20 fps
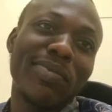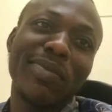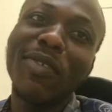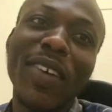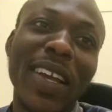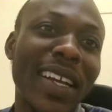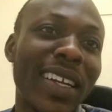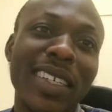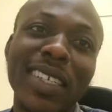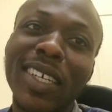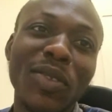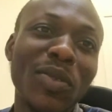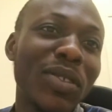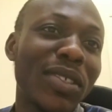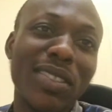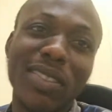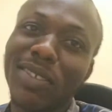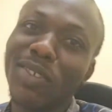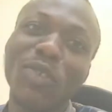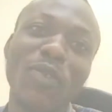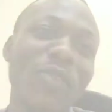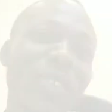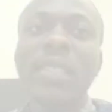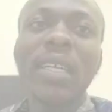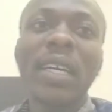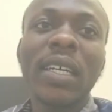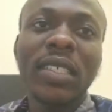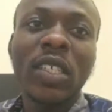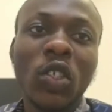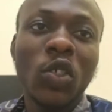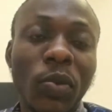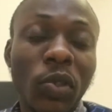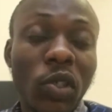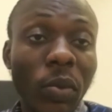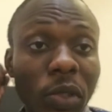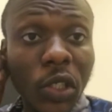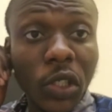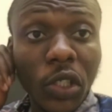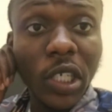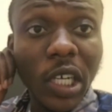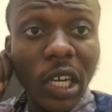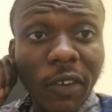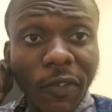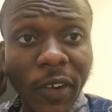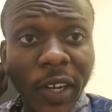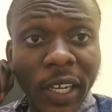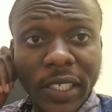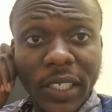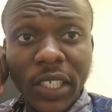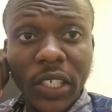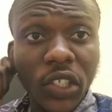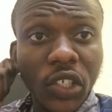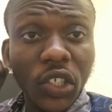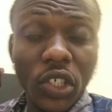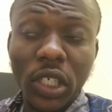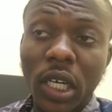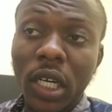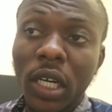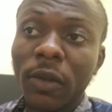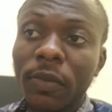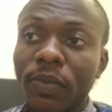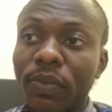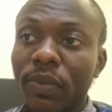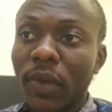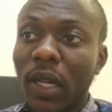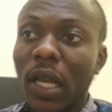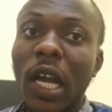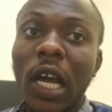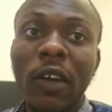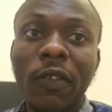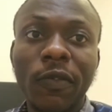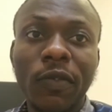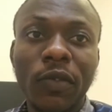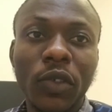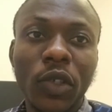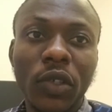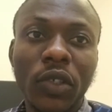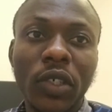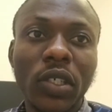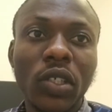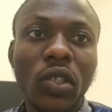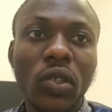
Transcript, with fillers: If I can graduate, that's how to become a radiographer in Nigeria. Have your credit